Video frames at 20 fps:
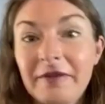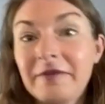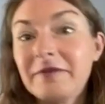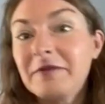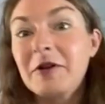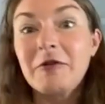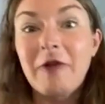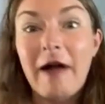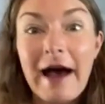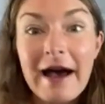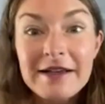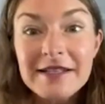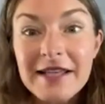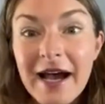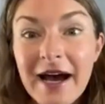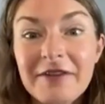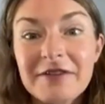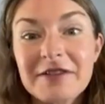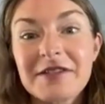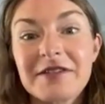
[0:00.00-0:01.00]
glass
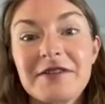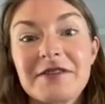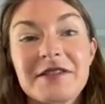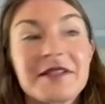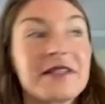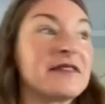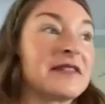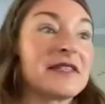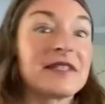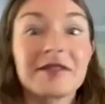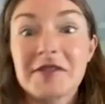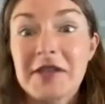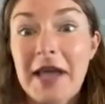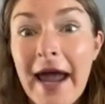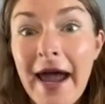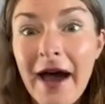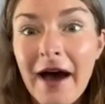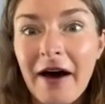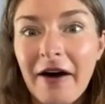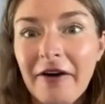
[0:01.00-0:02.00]
houses and
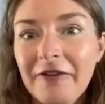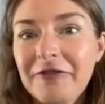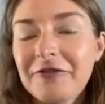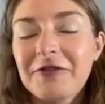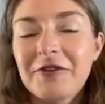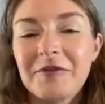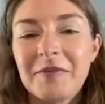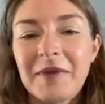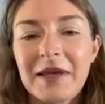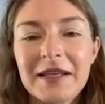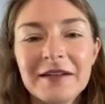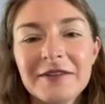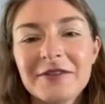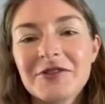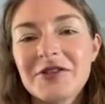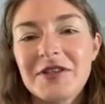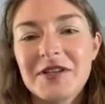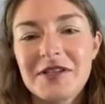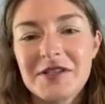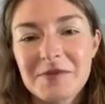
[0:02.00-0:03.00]
staff to
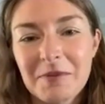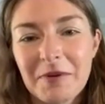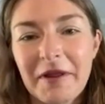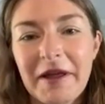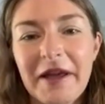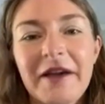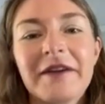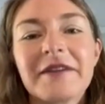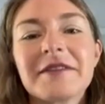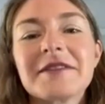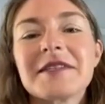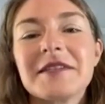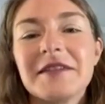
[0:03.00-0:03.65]
manage these plants.